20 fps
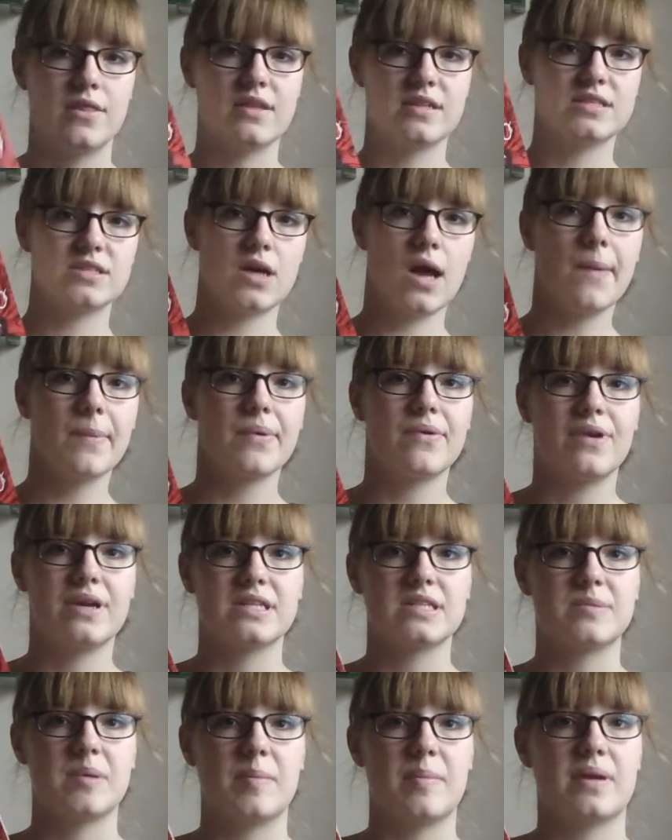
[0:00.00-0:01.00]
The Scorpio
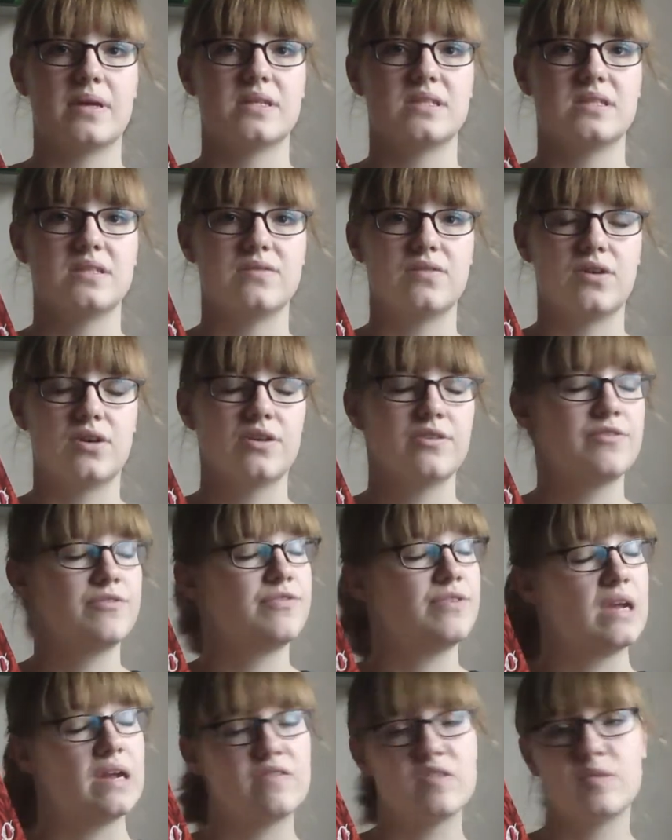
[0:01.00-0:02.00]
Rex by Maggie Stiefvater,
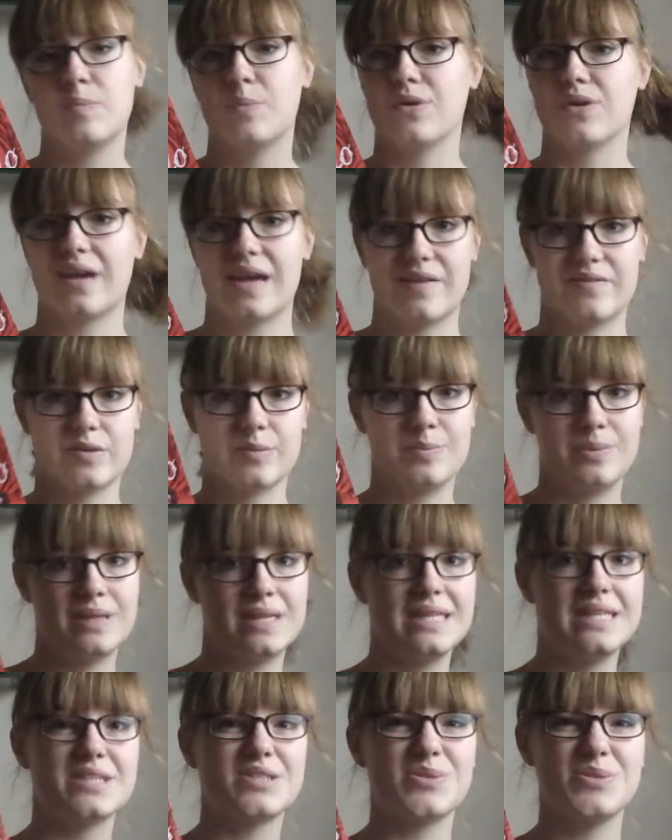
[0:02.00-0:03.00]
favorite book ever,
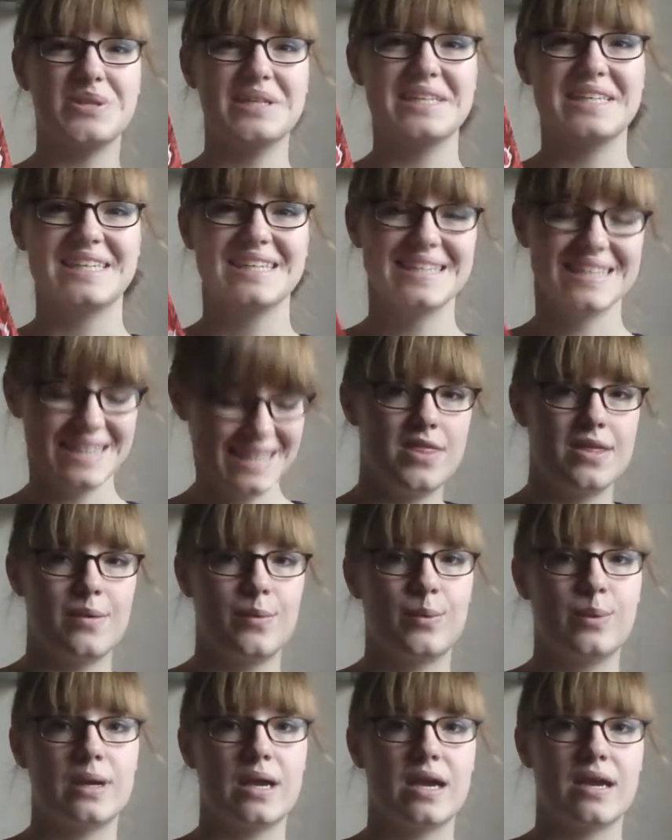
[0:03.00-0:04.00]
please read it.
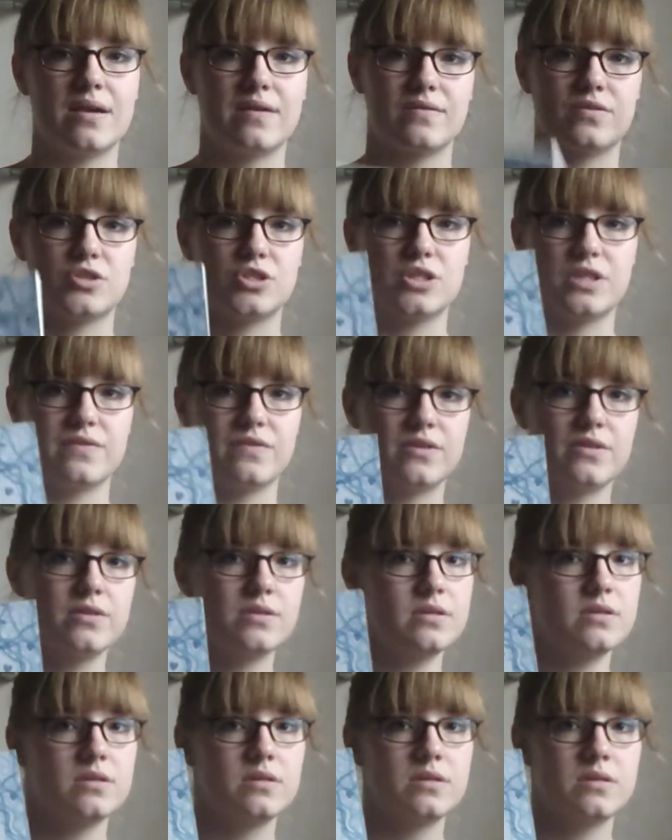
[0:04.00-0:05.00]
Then we have Shiver,